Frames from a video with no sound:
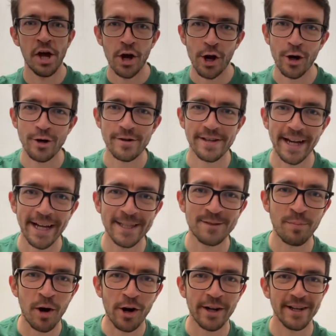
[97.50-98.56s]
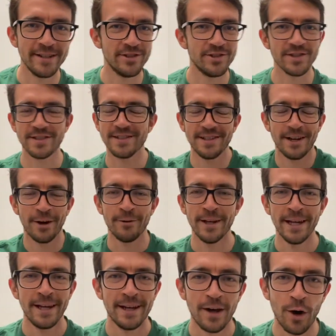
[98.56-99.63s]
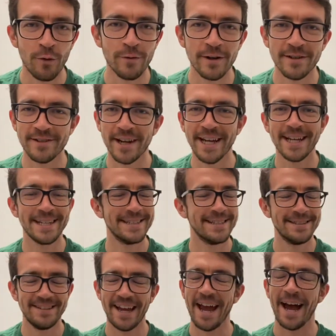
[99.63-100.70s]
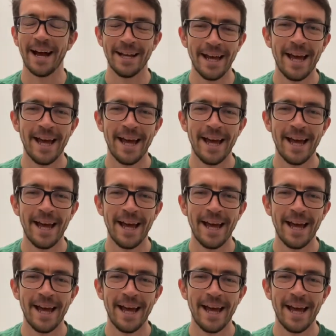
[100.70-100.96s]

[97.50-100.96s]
heard dance party and just, overtaken, yeah.